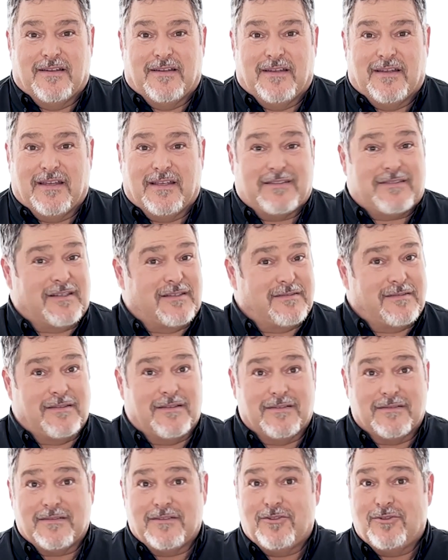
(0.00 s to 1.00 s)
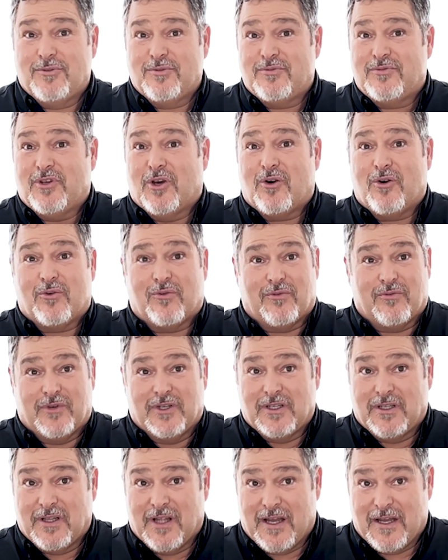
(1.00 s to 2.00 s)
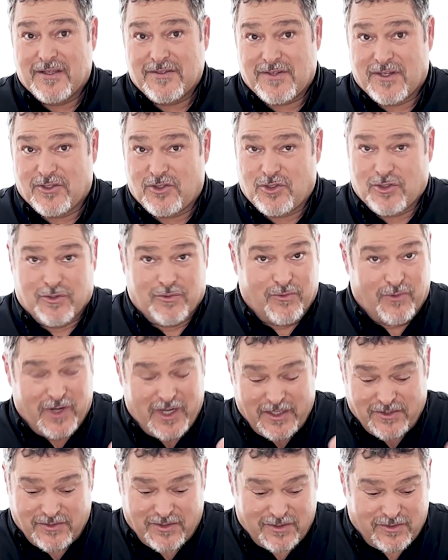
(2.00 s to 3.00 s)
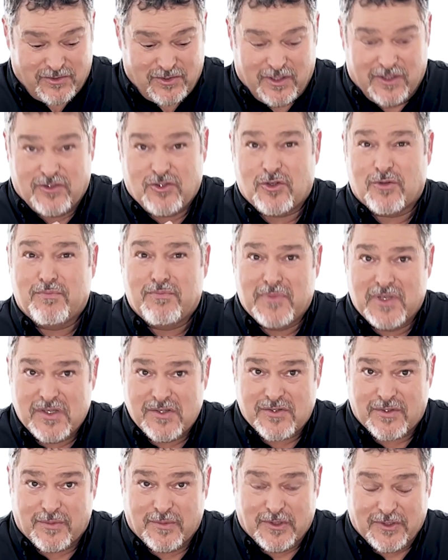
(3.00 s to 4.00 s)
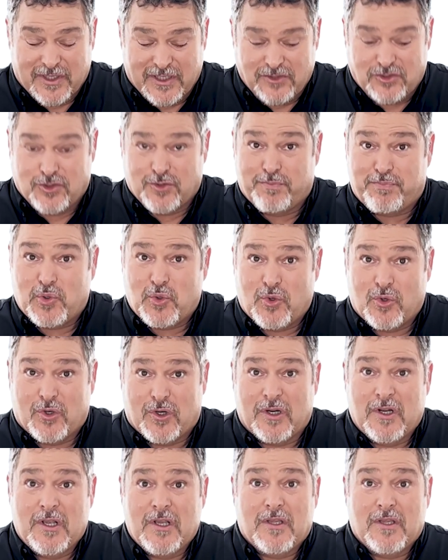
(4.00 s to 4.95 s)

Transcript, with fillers: He says, Look, you don't realize that you're wretched, that you're miserable, that you're poor,